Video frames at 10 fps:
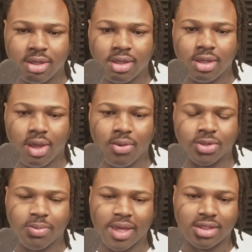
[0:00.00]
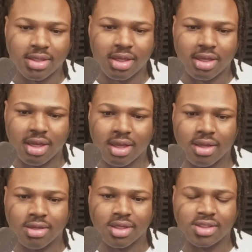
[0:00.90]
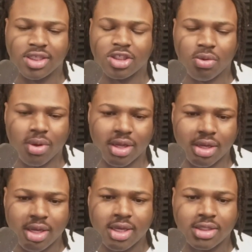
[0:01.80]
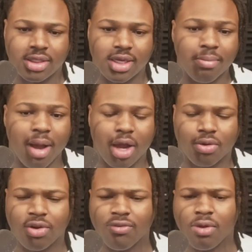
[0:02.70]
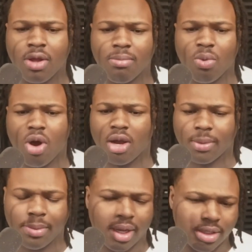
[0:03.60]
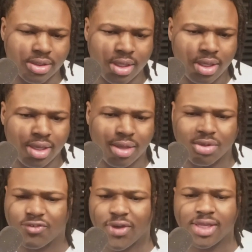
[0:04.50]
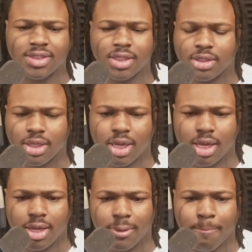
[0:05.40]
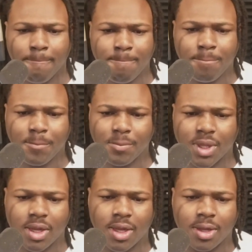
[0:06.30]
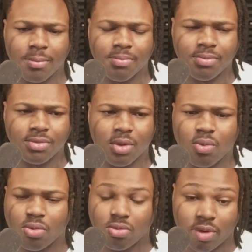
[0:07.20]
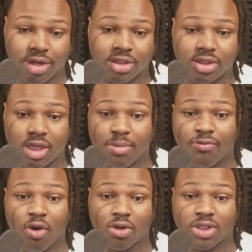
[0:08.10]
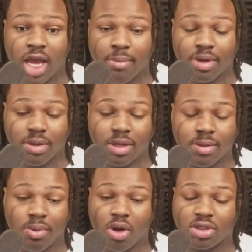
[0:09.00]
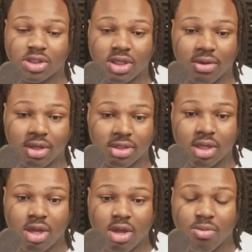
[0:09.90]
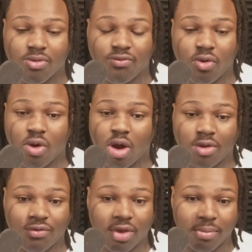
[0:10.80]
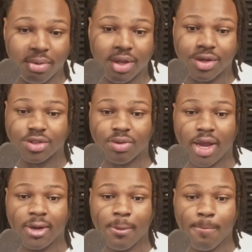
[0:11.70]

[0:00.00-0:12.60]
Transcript: He was based in the uh, the 60 win Sidney Moncrief Milwaukee Bucks. He was facing the um, the um, the greatest team of all time in the, in the Boston Celtics with four Hall of Fame players, right?